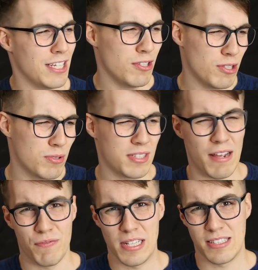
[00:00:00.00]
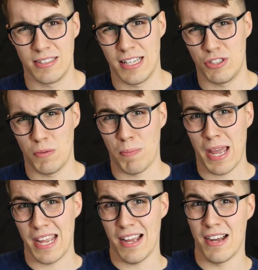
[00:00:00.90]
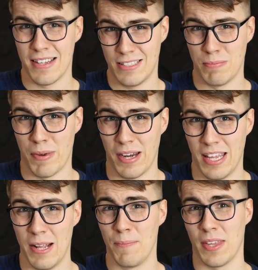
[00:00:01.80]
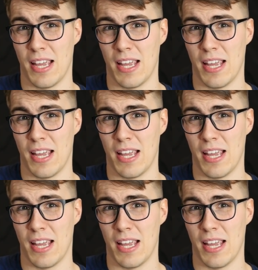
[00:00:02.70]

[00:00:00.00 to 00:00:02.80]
use Netflix unless you pay us money